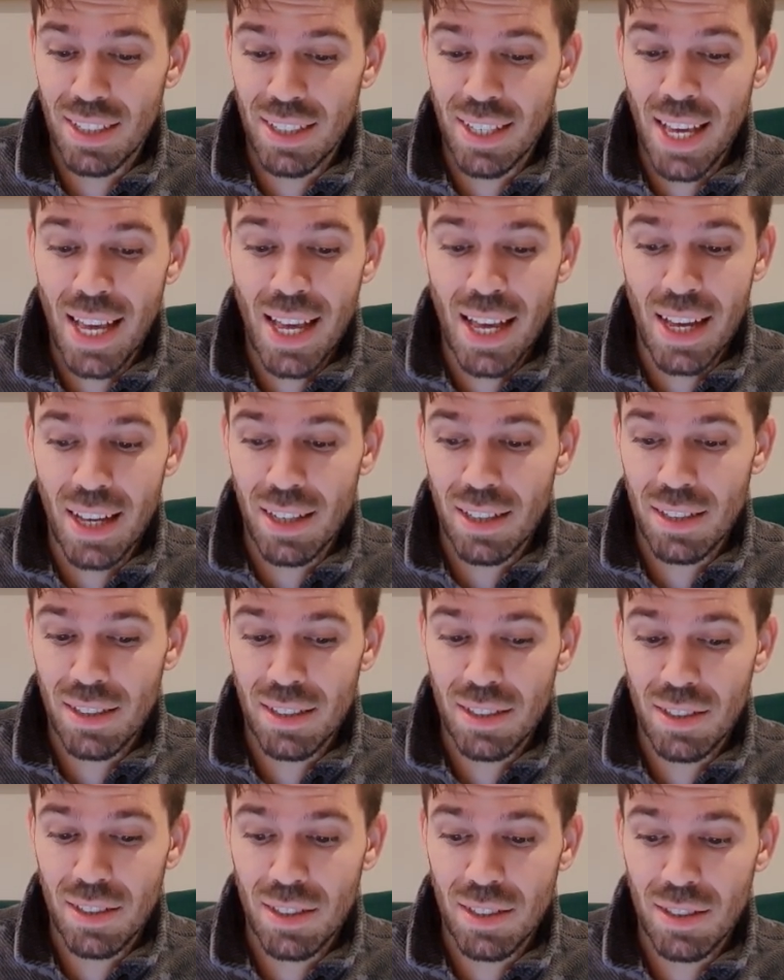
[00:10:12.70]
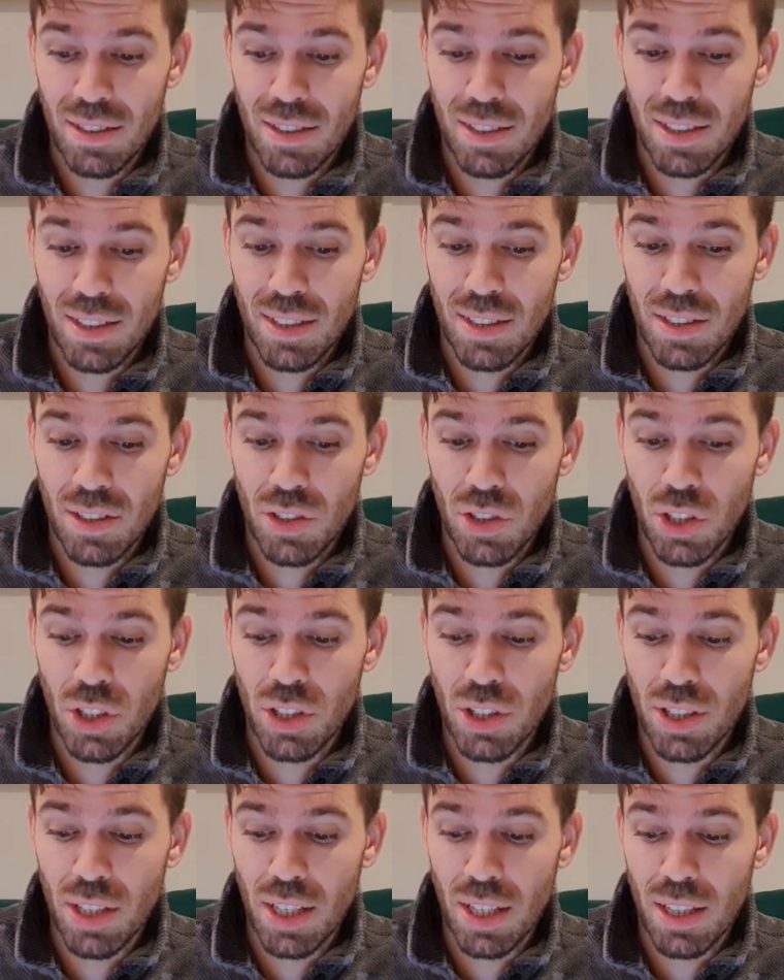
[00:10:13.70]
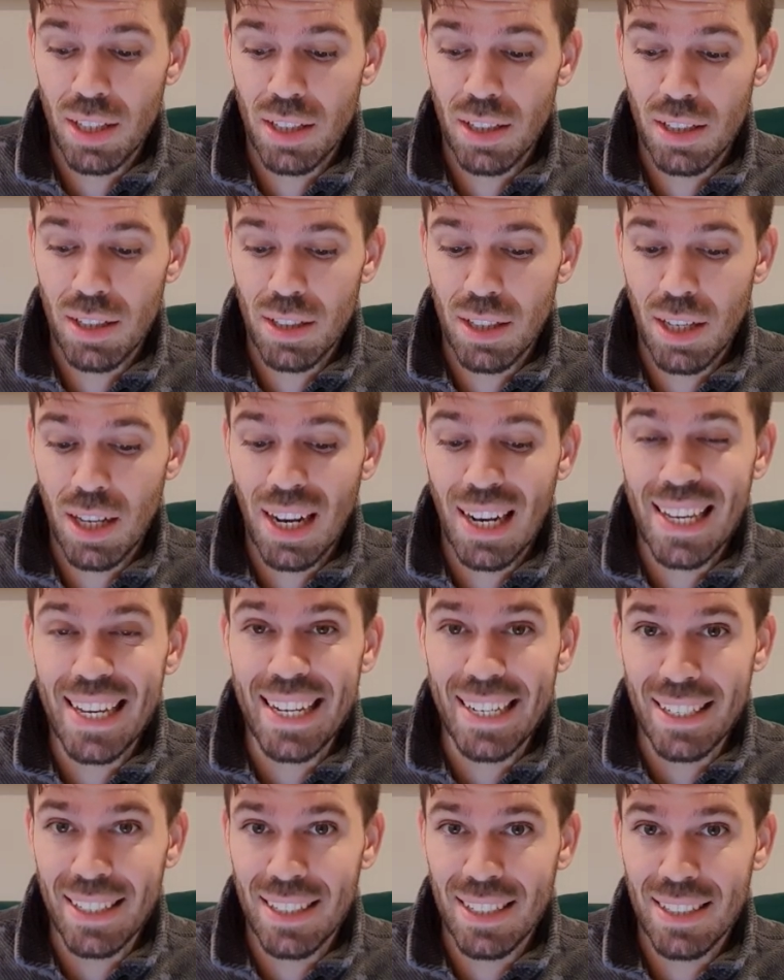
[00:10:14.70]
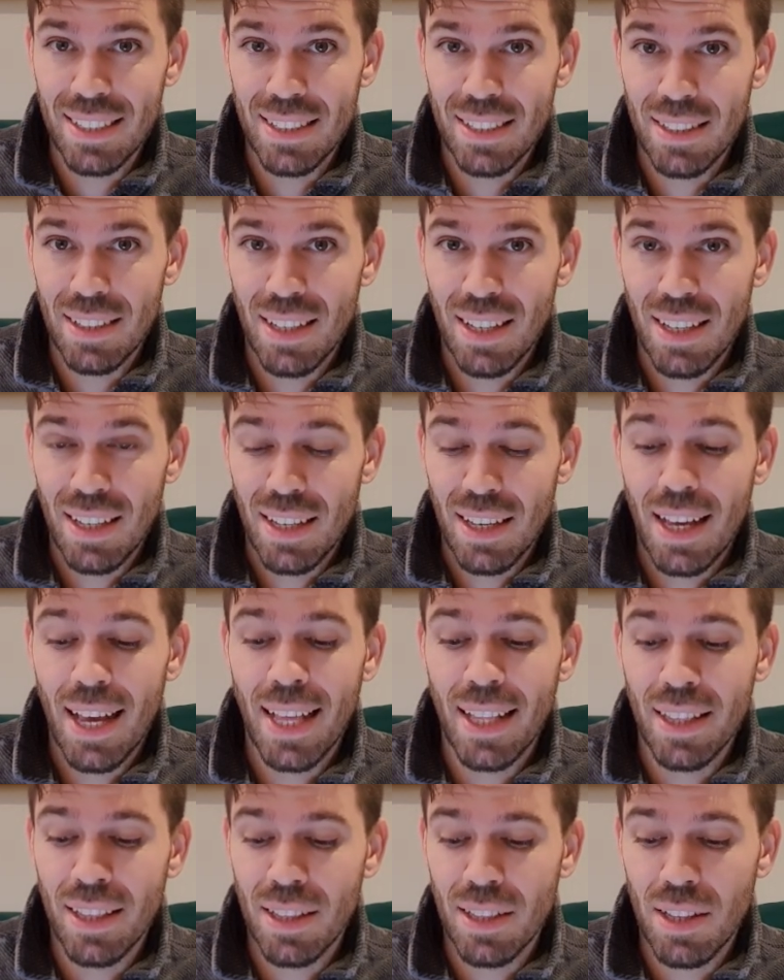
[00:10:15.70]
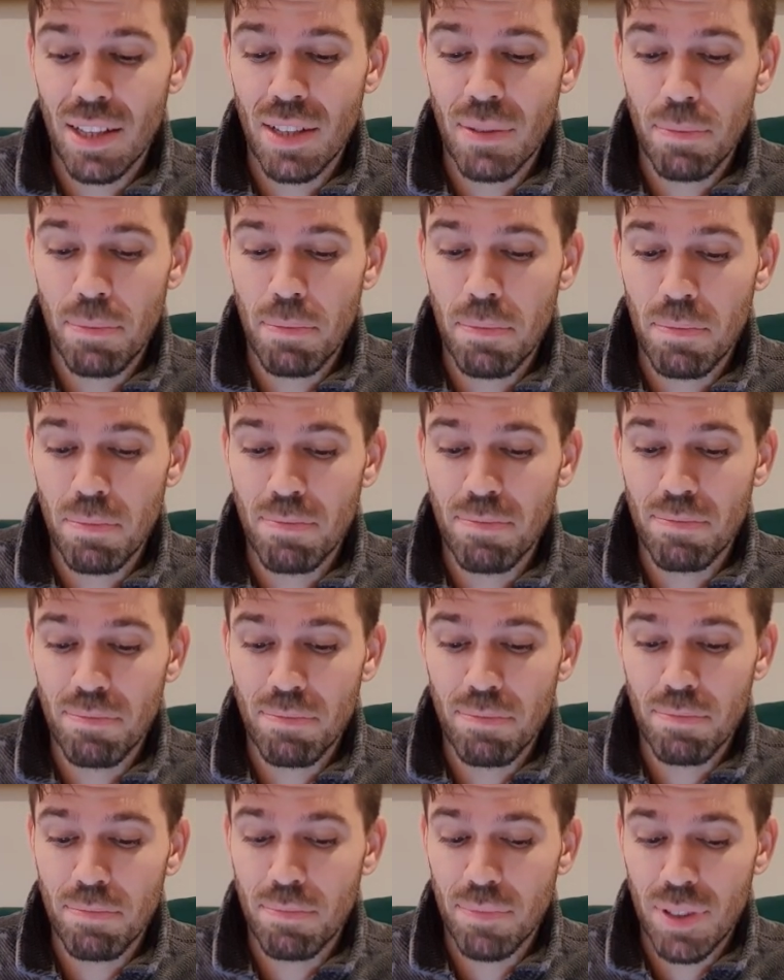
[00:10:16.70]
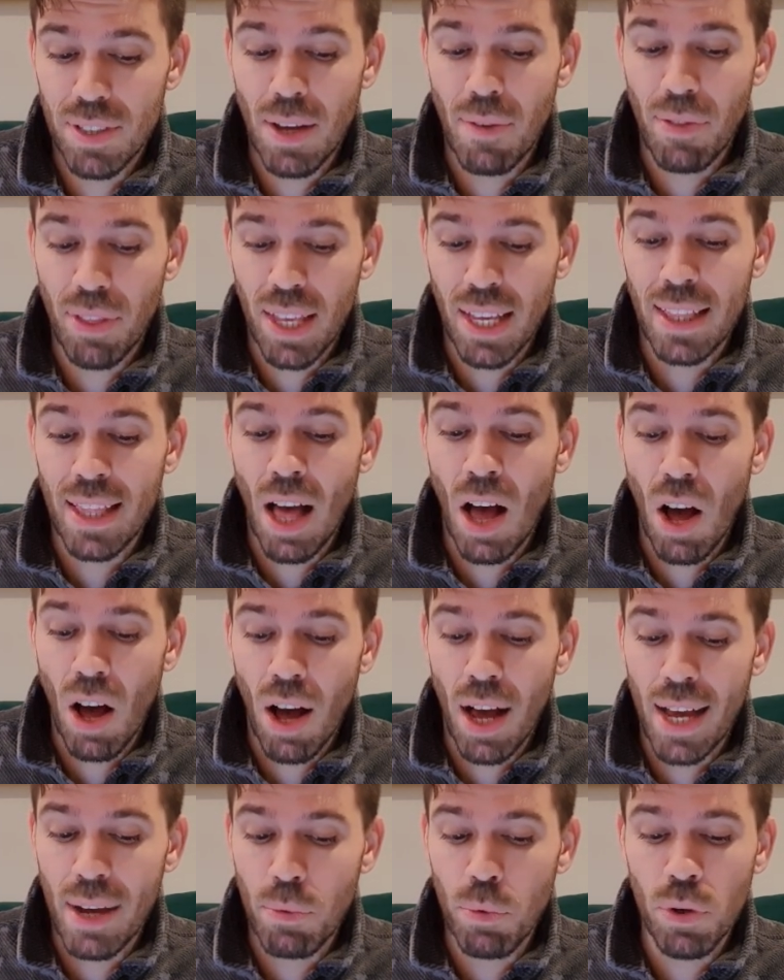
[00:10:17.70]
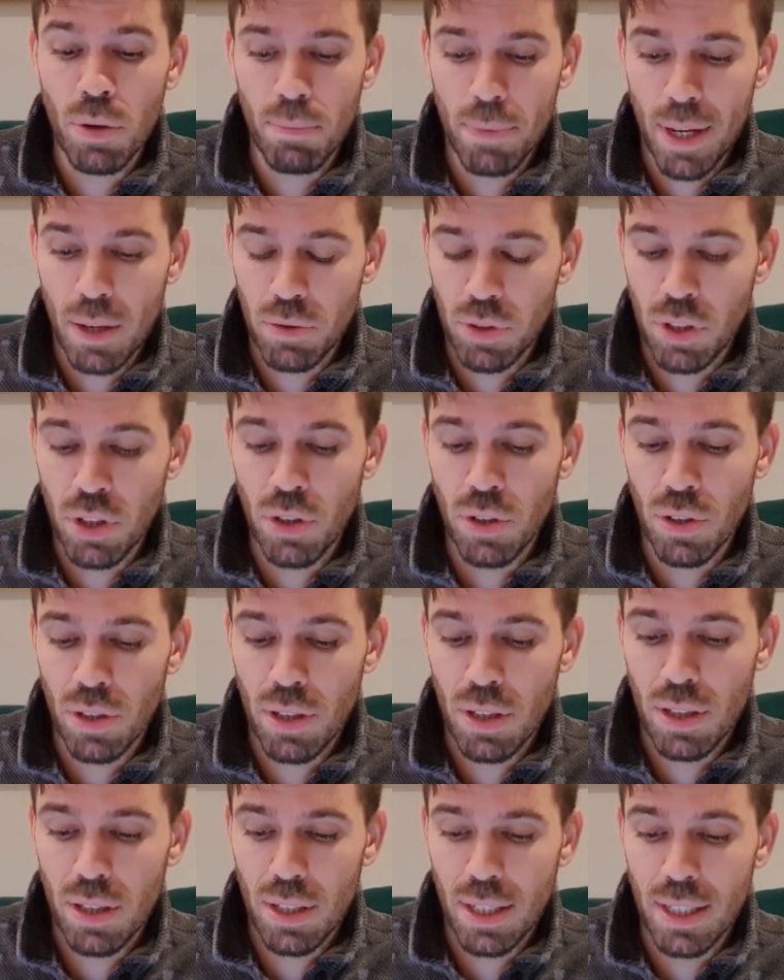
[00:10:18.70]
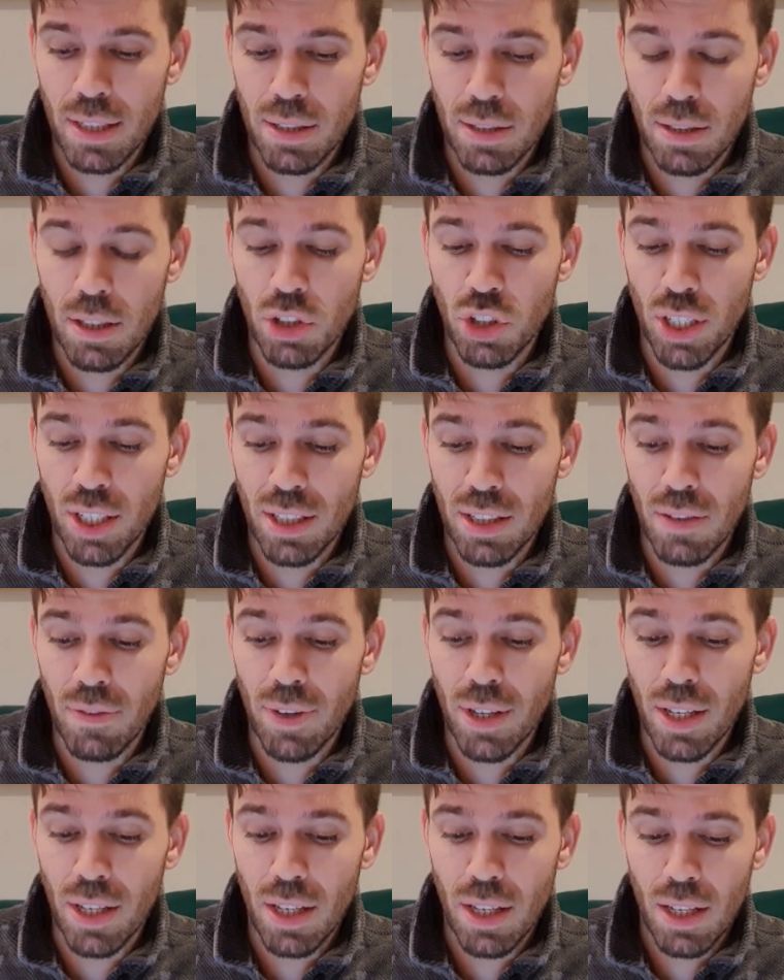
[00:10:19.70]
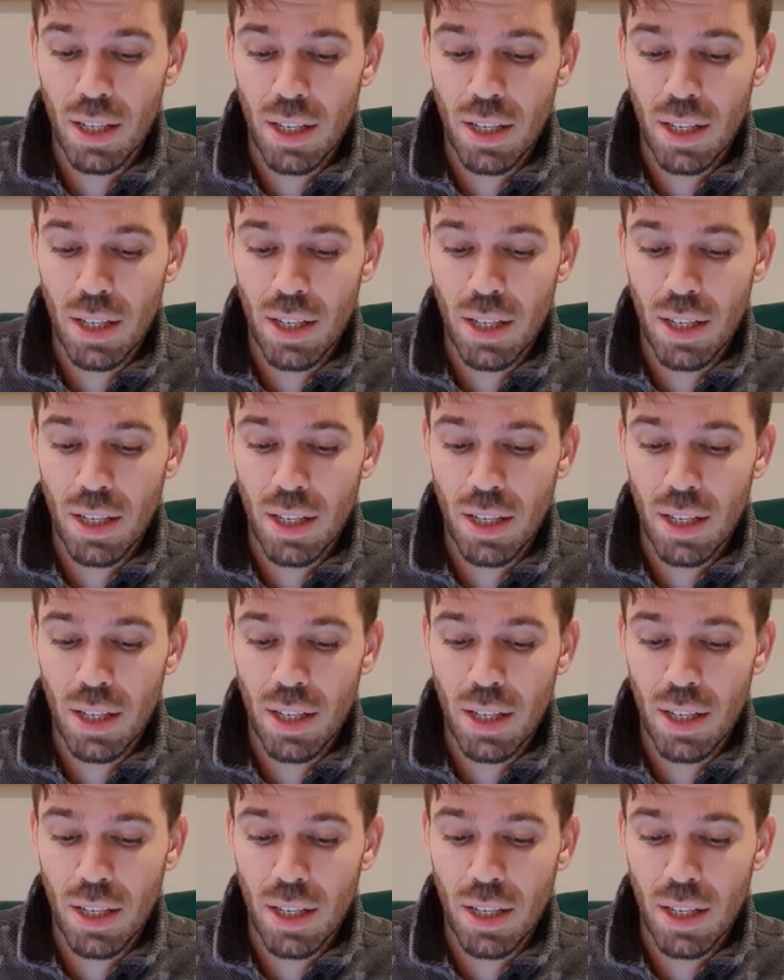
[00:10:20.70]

yeah, just clean and something that I wouldn't be able to do is the gist of it.